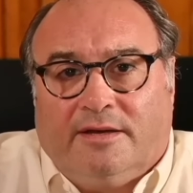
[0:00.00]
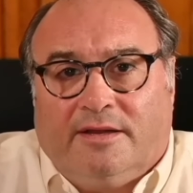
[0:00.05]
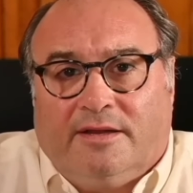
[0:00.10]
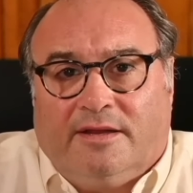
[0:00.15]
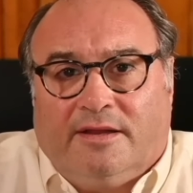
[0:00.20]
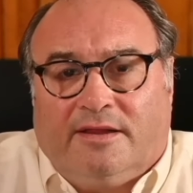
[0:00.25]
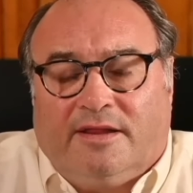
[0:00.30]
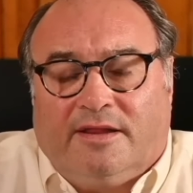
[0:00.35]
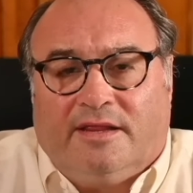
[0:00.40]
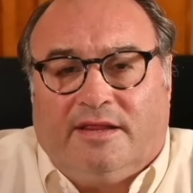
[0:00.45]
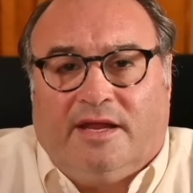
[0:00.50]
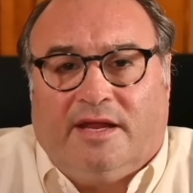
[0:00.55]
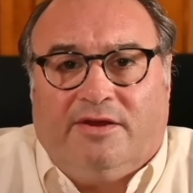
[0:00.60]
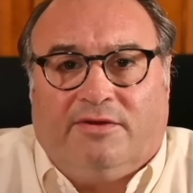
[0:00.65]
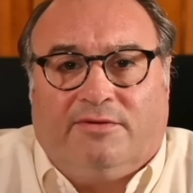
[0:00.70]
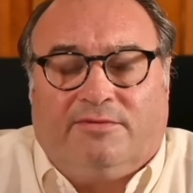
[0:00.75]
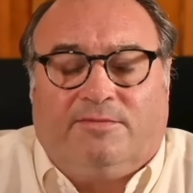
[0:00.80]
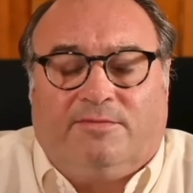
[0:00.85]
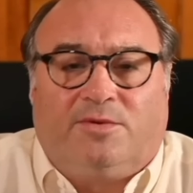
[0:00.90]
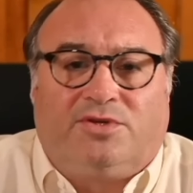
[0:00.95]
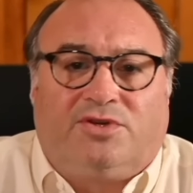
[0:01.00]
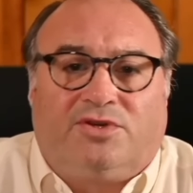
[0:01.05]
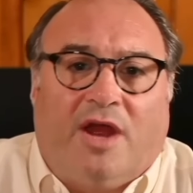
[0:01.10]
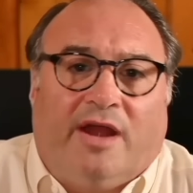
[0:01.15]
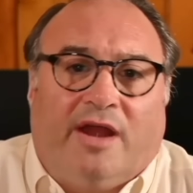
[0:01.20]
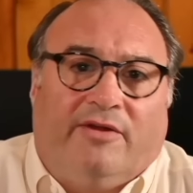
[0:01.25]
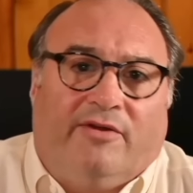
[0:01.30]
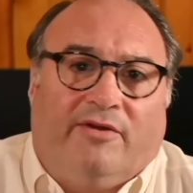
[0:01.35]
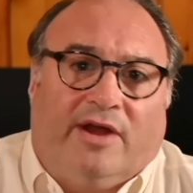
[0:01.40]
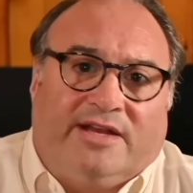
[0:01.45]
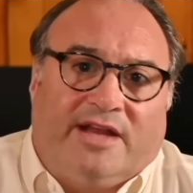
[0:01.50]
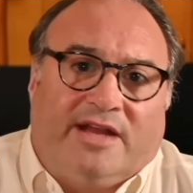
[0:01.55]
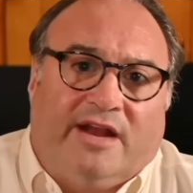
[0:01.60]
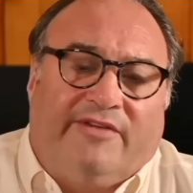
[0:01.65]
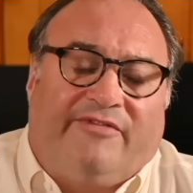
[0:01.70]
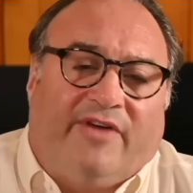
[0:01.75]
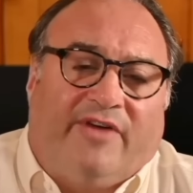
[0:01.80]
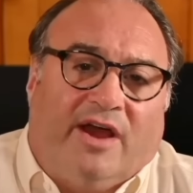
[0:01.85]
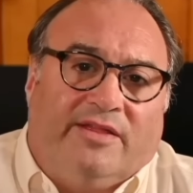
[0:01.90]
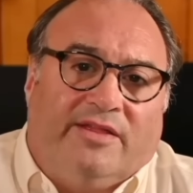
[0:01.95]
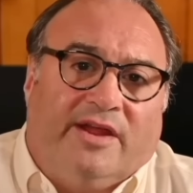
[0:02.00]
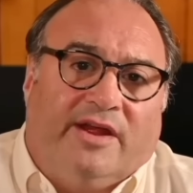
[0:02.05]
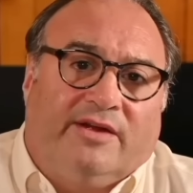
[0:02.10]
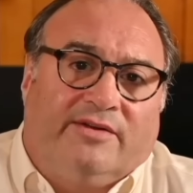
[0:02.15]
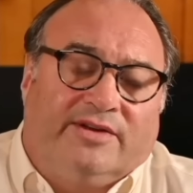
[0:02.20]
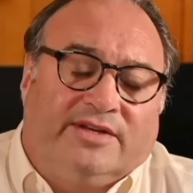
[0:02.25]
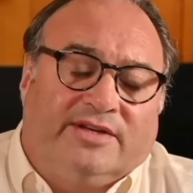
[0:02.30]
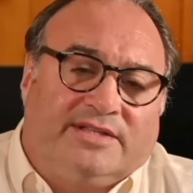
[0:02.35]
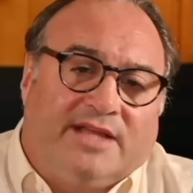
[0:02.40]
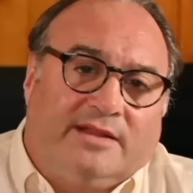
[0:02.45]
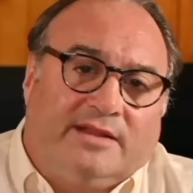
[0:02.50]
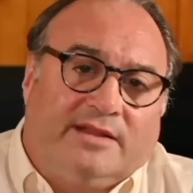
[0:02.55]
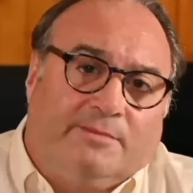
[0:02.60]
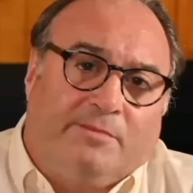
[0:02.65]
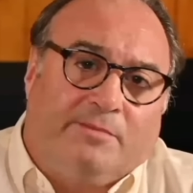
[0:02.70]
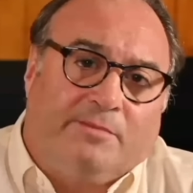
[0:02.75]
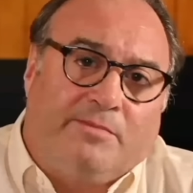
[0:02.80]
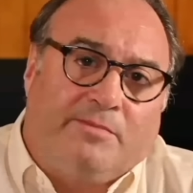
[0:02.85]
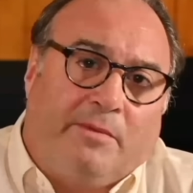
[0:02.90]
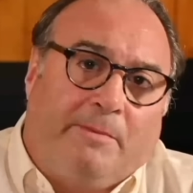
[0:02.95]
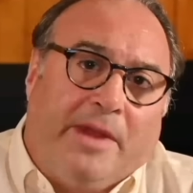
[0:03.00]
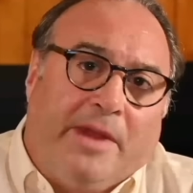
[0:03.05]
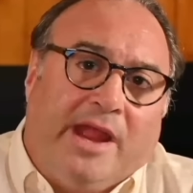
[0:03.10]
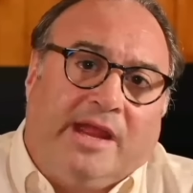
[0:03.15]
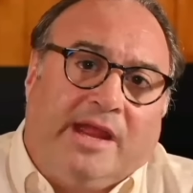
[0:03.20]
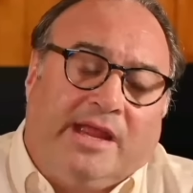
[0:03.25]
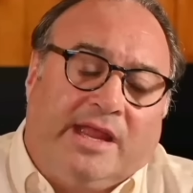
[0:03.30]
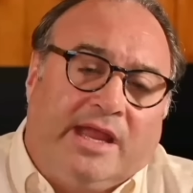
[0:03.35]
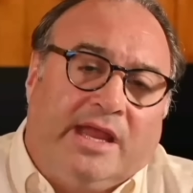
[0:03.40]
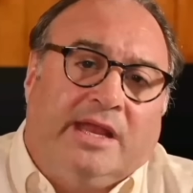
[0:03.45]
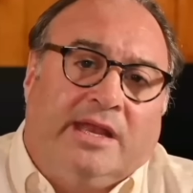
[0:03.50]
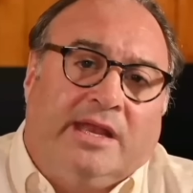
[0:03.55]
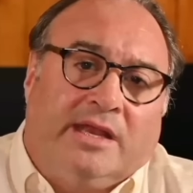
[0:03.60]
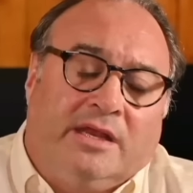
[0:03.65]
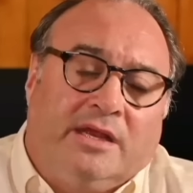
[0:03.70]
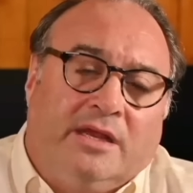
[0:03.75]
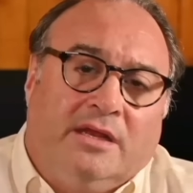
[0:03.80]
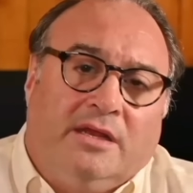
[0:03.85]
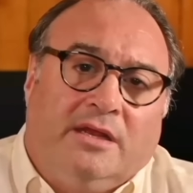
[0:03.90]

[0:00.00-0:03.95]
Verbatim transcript: the thing that you're trying to identify there is that the people paying in